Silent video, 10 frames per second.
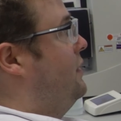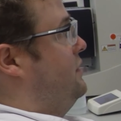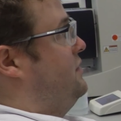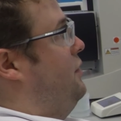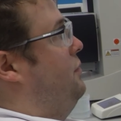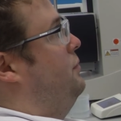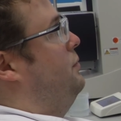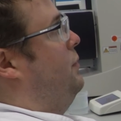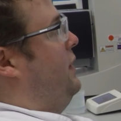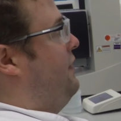So
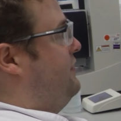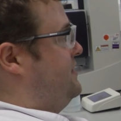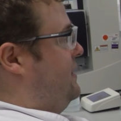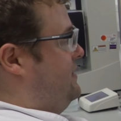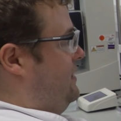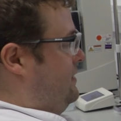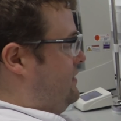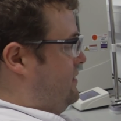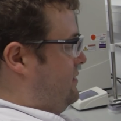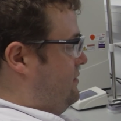we have the
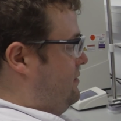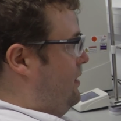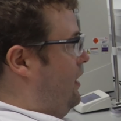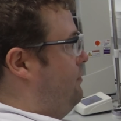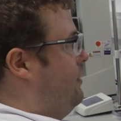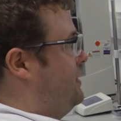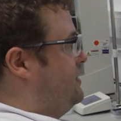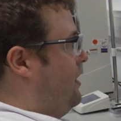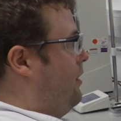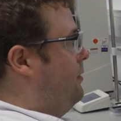settings ready
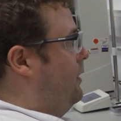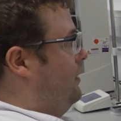to go.